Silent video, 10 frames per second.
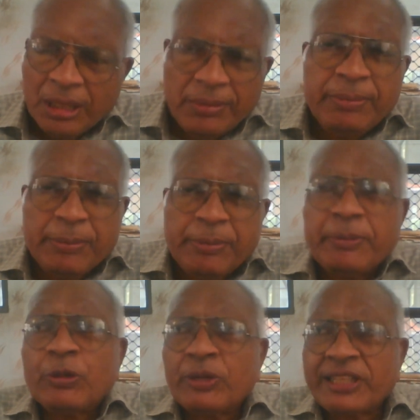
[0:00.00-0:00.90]
Maybe
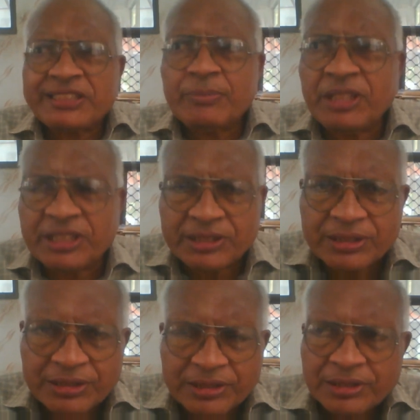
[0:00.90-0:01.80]
people don't accept this,
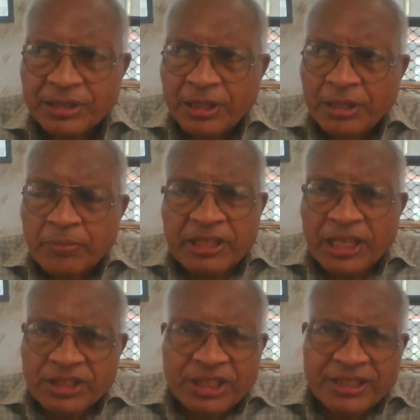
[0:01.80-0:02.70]
but
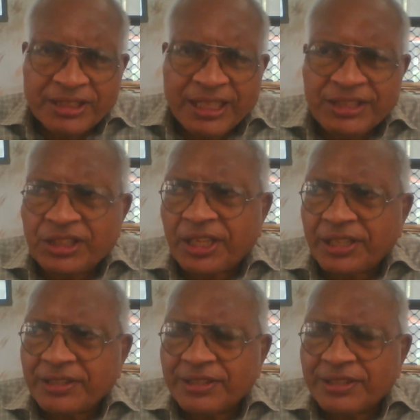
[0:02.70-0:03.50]
engineering is engineering.